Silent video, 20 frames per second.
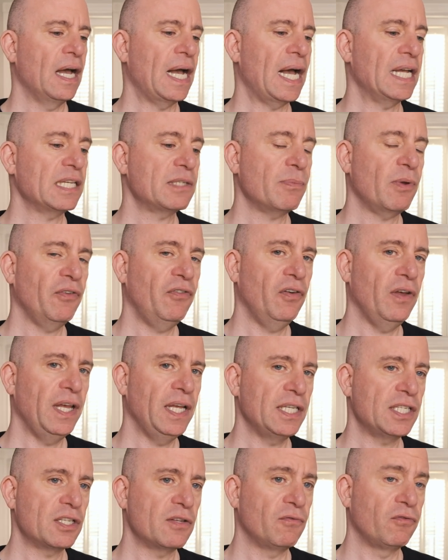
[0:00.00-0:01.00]
as my foot
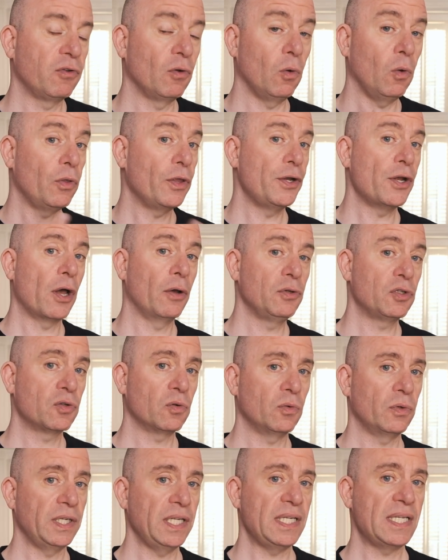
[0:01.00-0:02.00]
hits the floor, the note's
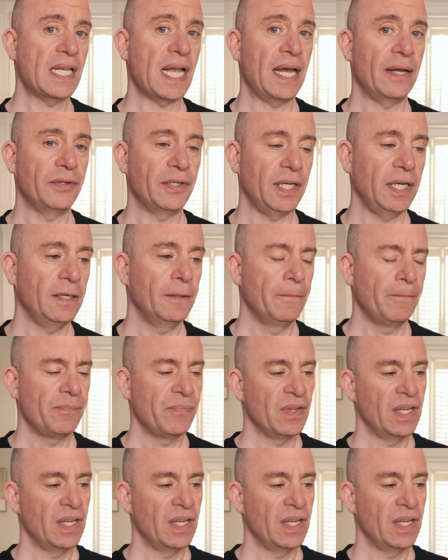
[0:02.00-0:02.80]
already sounding.